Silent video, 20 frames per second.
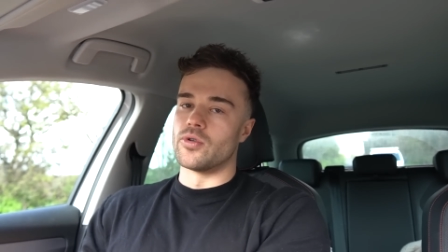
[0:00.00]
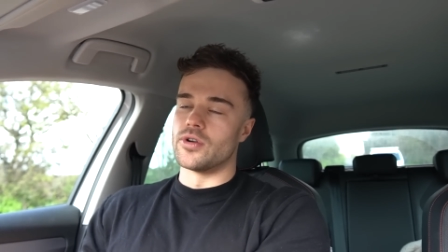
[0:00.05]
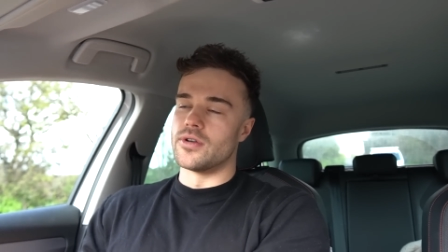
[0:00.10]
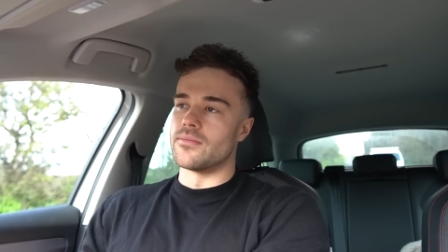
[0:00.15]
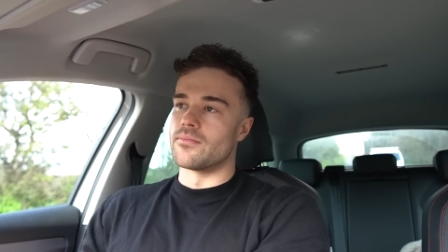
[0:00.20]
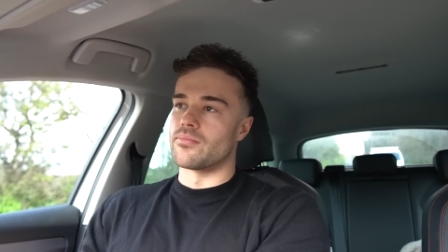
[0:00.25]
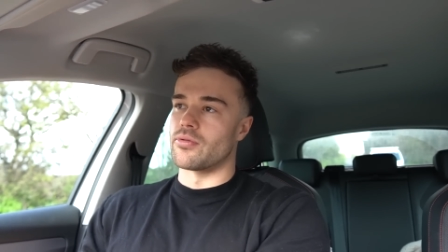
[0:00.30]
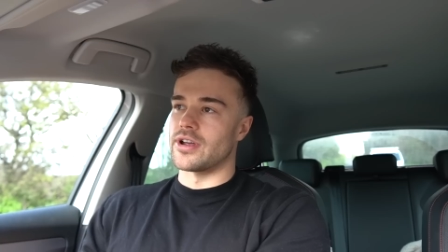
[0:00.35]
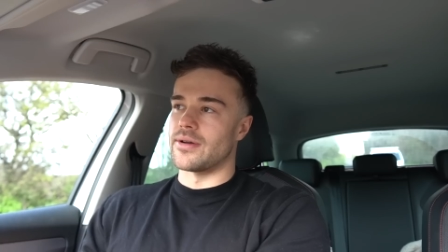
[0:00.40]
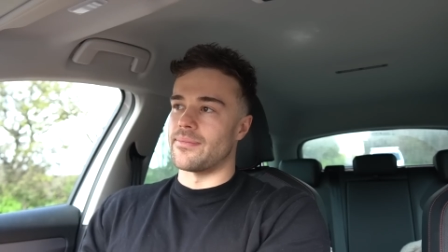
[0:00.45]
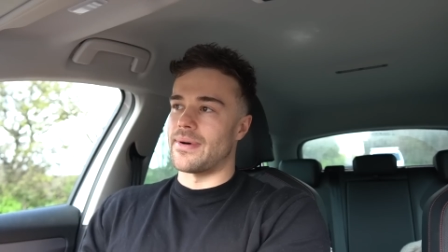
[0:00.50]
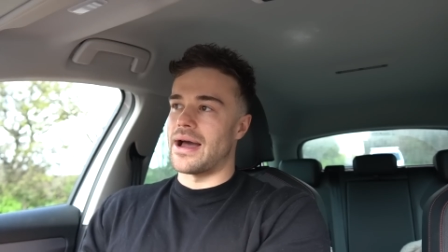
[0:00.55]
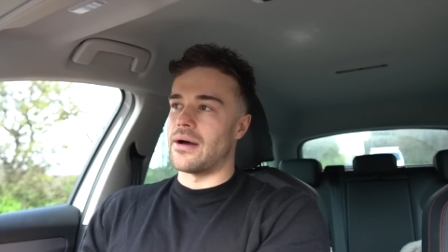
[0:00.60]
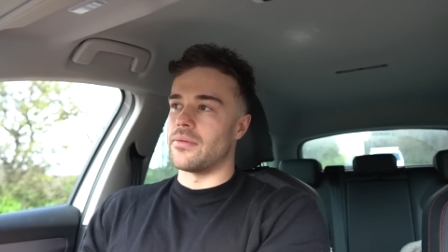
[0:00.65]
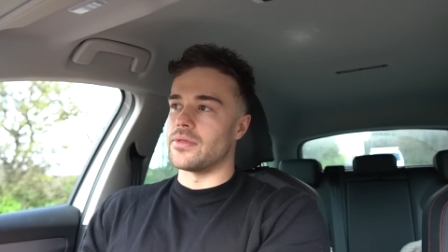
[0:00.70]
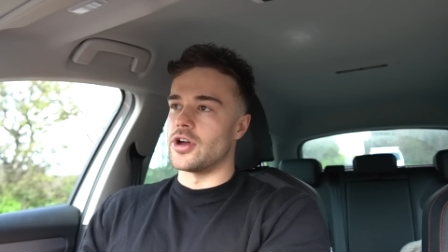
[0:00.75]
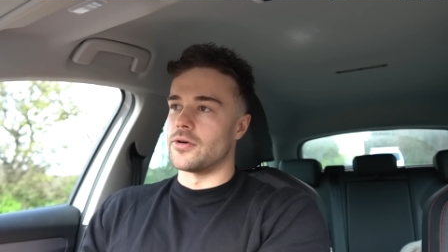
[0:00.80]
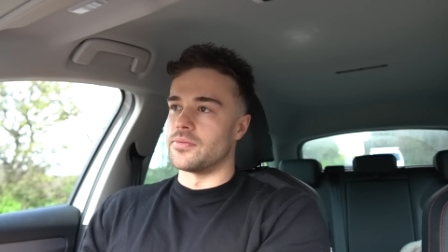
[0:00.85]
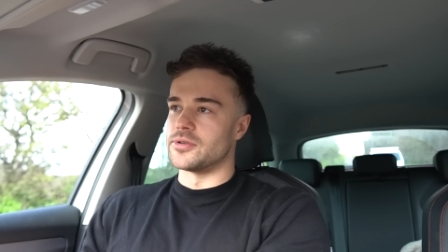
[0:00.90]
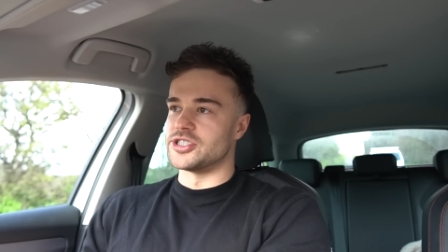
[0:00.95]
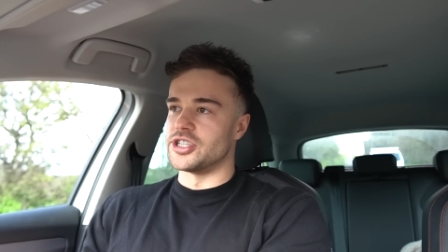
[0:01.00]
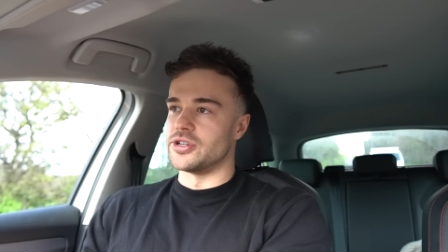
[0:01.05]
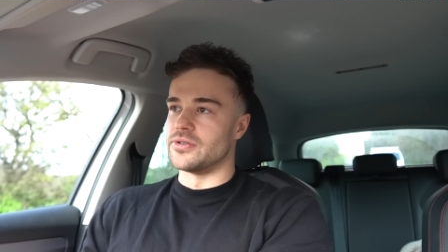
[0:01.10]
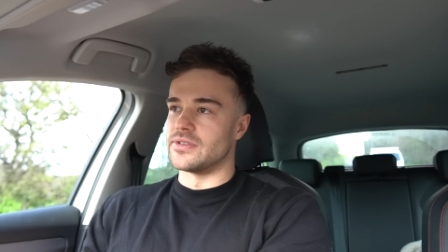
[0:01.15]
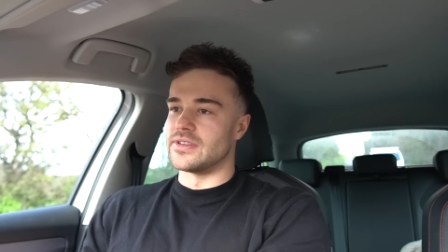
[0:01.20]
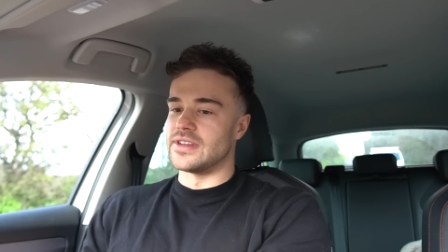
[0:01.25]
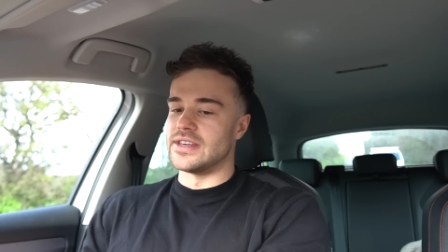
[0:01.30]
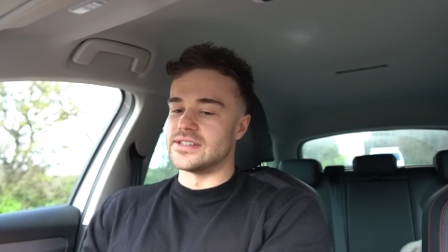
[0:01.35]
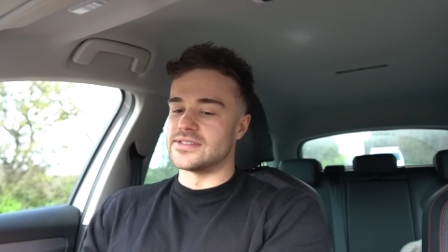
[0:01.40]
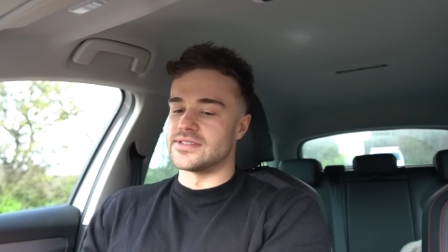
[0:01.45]
wouldn't bring about the
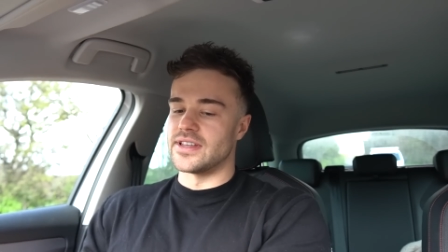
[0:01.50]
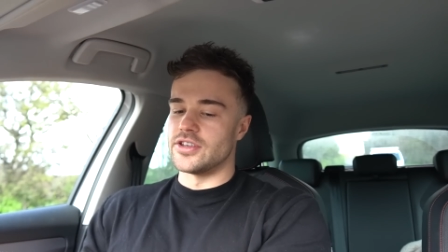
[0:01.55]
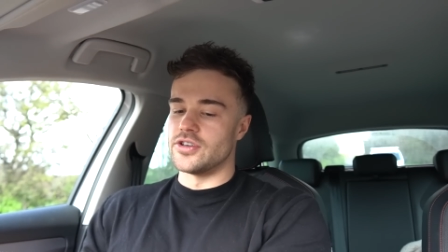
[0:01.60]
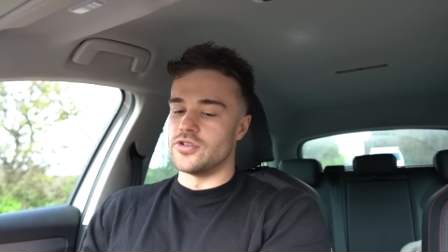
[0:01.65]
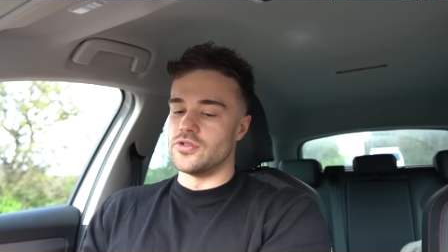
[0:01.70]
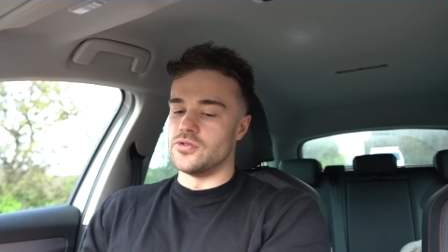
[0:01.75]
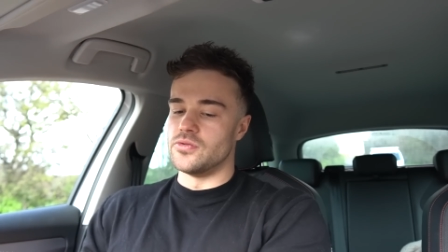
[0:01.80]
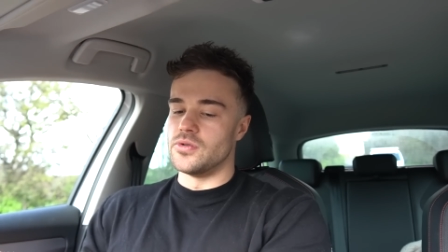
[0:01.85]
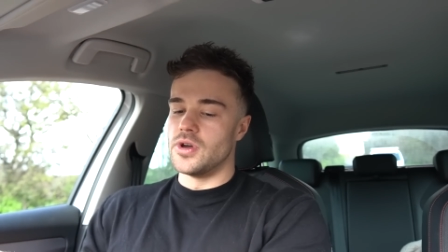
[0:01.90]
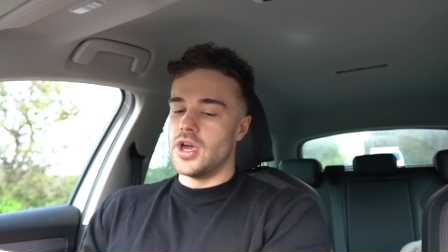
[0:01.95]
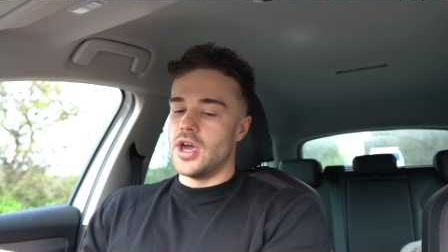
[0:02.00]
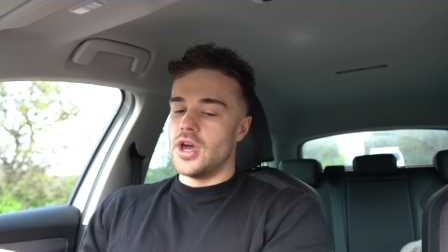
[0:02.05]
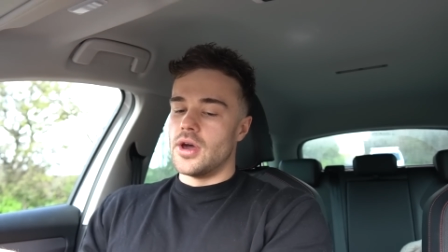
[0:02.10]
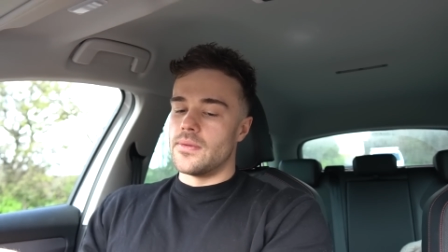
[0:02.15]
opportunities that you